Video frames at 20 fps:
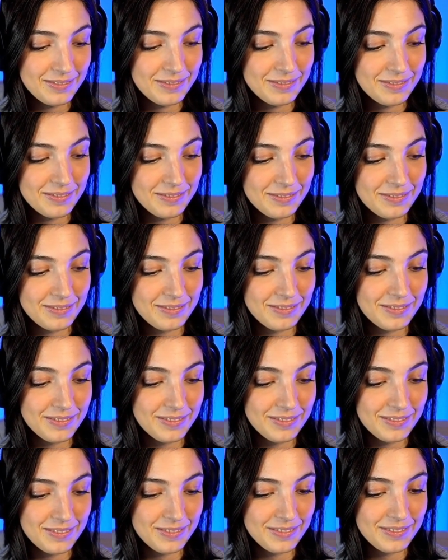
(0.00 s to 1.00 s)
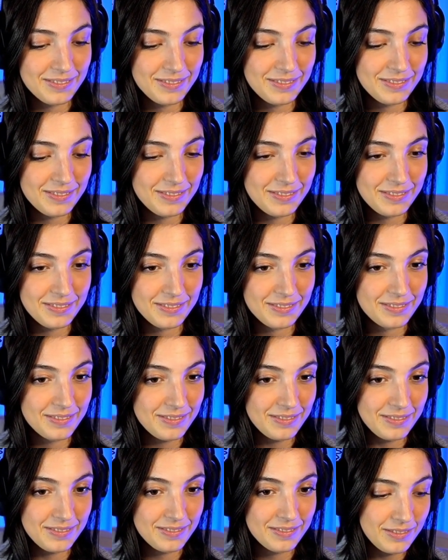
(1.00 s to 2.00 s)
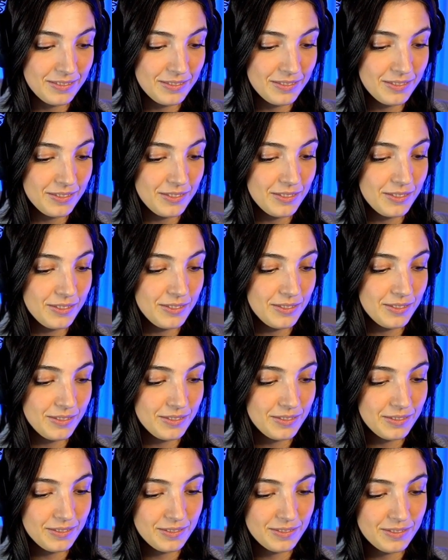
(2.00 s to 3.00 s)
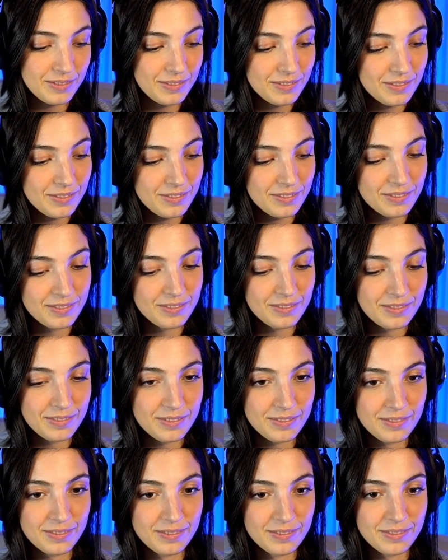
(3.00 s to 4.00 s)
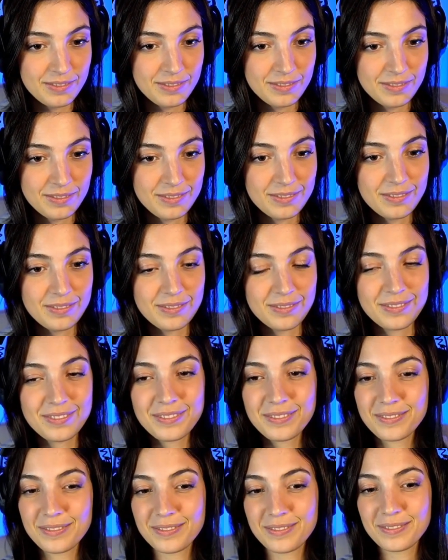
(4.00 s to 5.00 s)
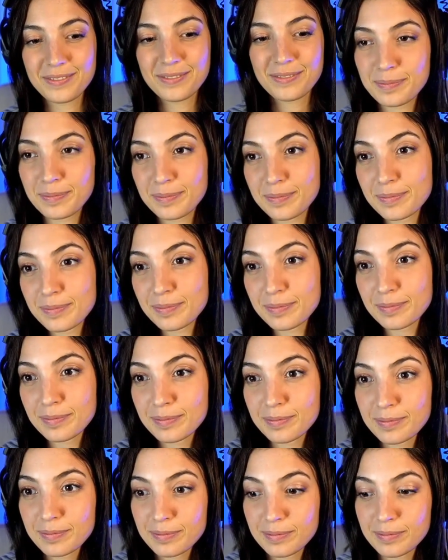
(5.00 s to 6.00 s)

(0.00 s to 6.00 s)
(not speaking)